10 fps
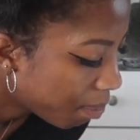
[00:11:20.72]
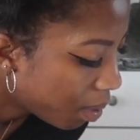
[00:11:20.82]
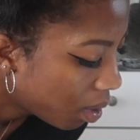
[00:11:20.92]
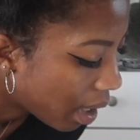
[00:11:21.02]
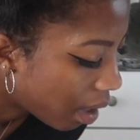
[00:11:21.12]

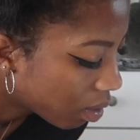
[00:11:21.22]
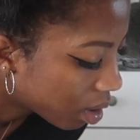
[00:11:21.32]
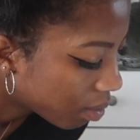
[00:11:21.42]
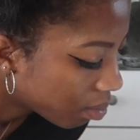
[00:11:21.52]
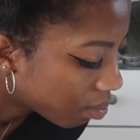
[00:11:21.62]
Pull out
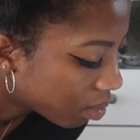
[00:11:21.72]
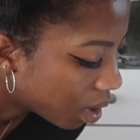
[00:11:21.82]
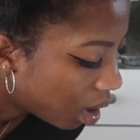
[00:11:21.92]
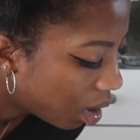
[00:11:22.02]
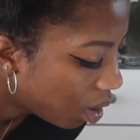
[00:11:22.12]
the,
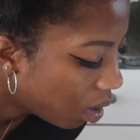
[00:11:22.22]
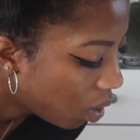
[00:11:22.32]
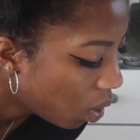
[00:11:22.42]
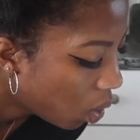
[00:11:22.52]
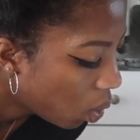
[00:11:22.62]

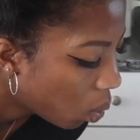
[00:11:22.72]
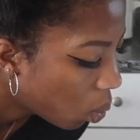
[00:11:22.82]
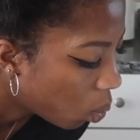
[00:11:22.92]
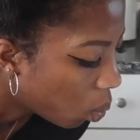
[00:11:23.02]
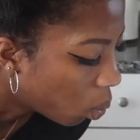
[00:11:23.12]

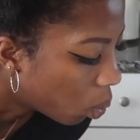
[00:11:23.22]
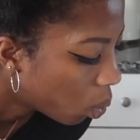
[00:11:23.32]
oh.